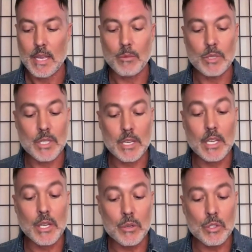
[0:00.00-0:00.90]
It was
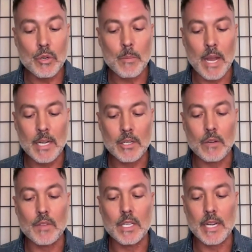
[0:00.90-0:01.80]
a huge
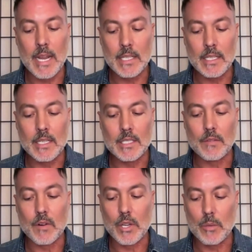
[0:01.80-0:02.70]
reminder of the connectedness
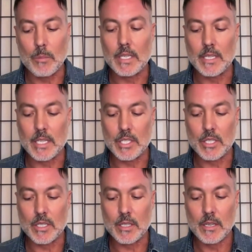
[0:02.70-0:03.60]
of our human
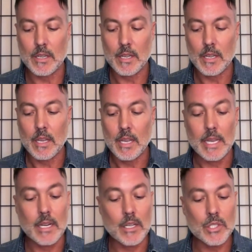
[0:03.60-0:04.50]
condition.
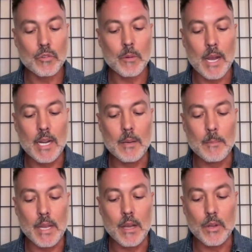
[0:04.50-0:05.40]
It also reminded
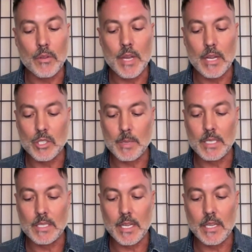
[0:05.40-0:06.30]
me, although the
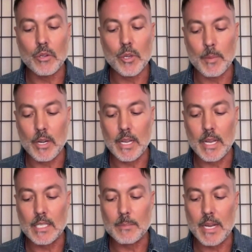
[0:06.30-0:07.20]
LGBTQ community
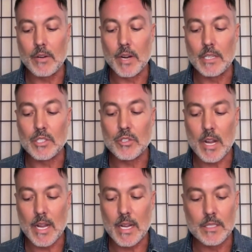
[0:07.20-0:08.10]
has made great
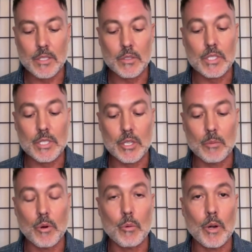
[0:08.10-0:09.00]
strides, there is still
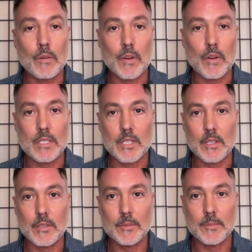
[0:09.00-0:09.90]
more work for us to
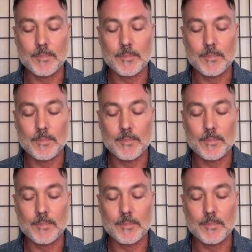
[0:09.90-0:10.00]
do.